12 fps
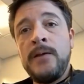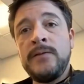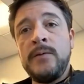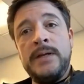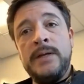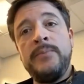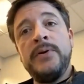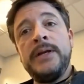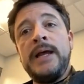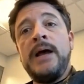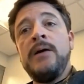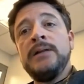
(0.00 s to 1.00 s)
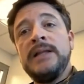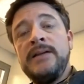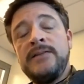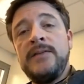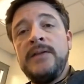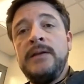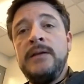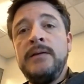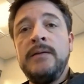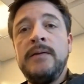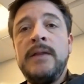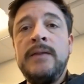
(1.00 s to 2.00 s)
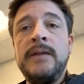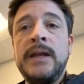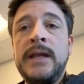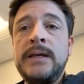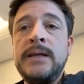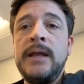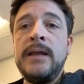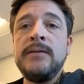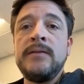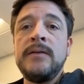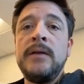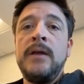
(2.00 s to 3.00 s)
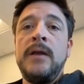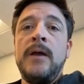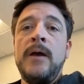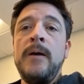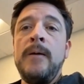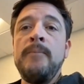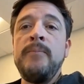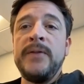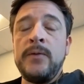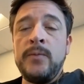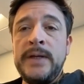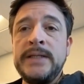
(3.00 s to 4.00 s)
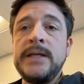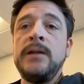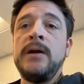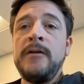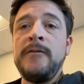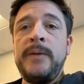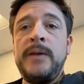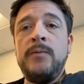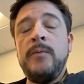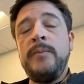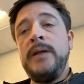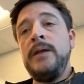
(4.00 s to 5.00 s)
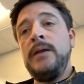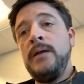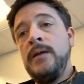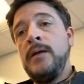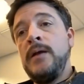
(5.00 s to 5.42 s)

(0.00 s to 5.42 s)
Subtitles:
So we did put it out less than the 90 days. But the retail RFP will be